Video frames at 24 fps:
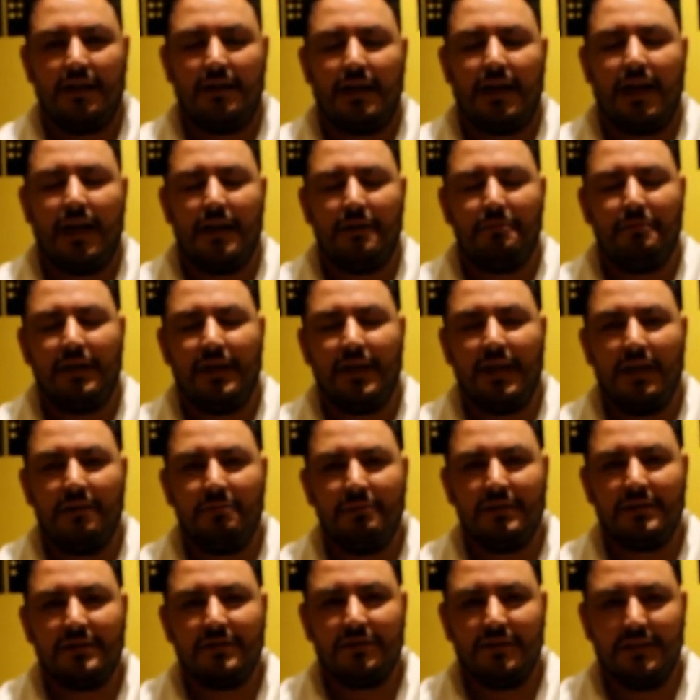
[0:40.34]
Hi, my name
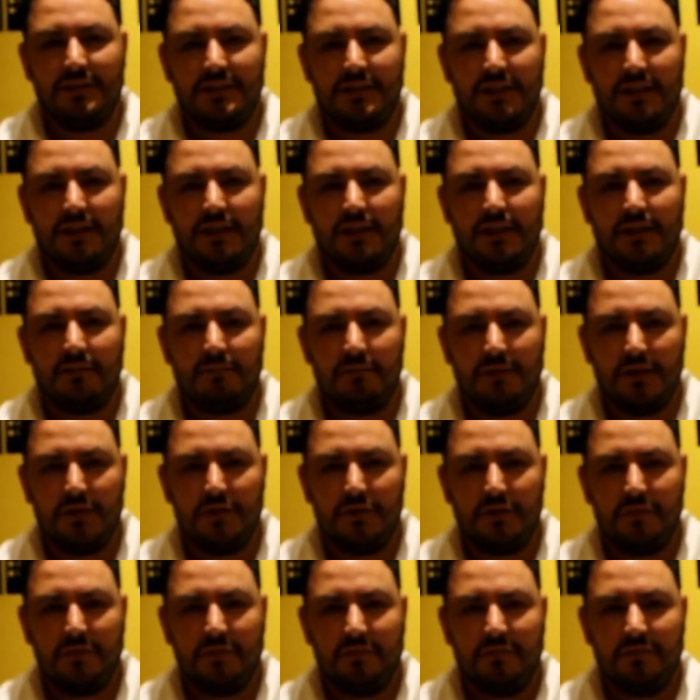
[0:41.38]
is Christian
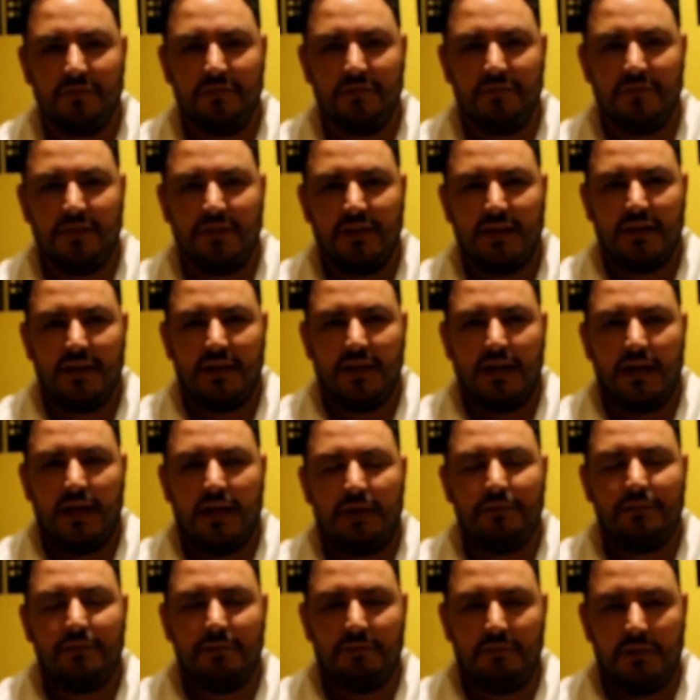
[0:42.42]
Camacho.
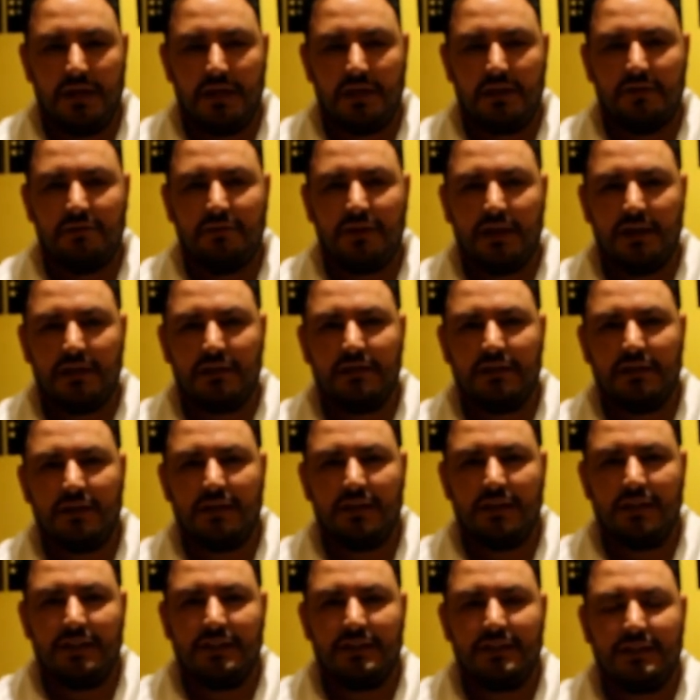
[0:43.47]
I'm the mayor of
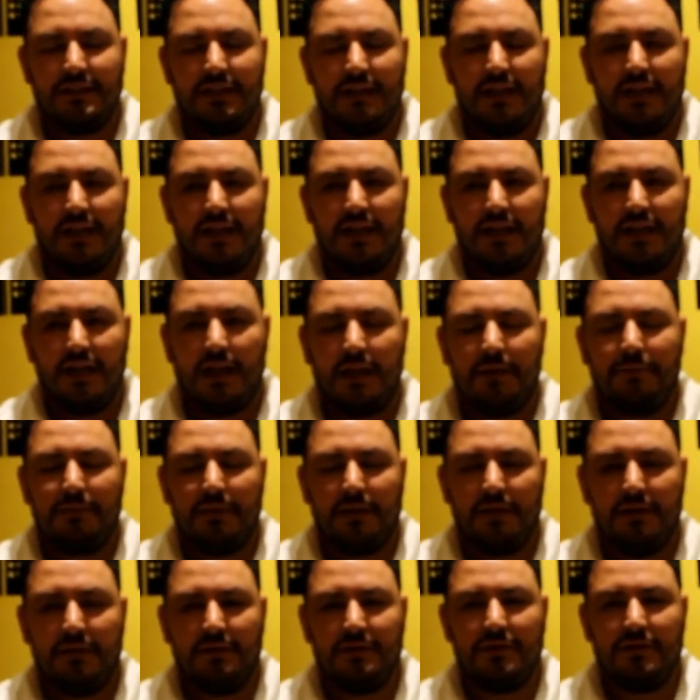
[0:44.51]
Algodones, and I'm
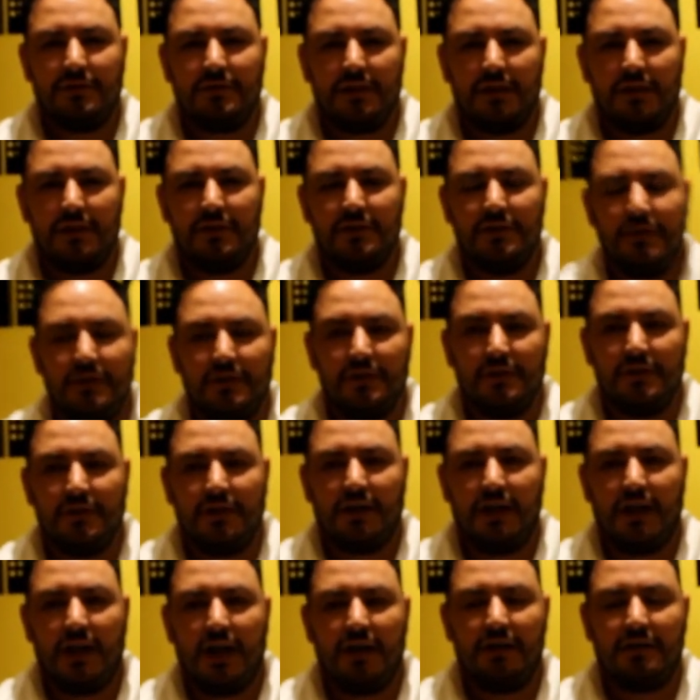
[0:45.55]
here to tell you
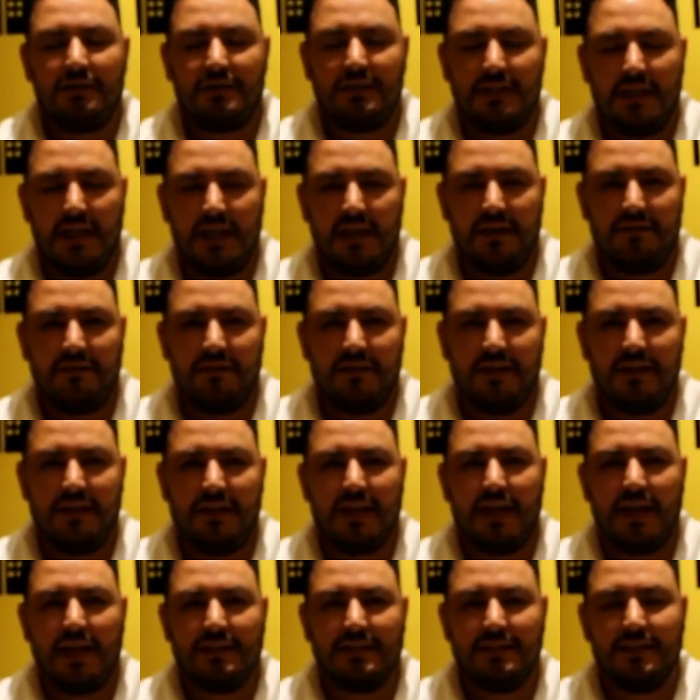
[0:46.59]
how safe and
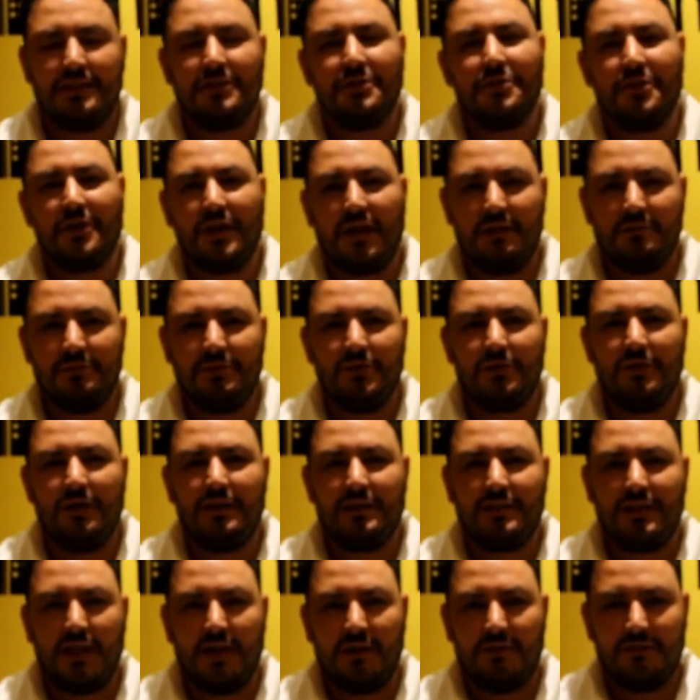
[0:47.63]
nice it is to come to our
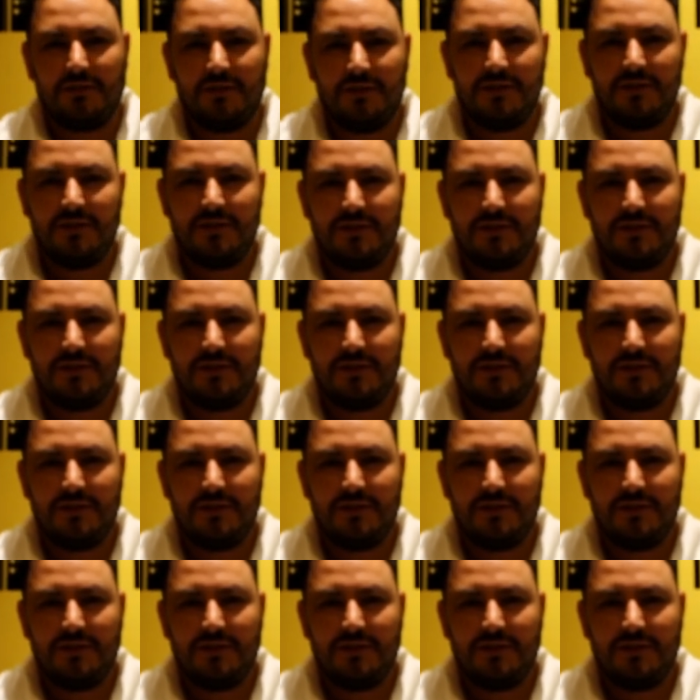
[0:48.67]
town.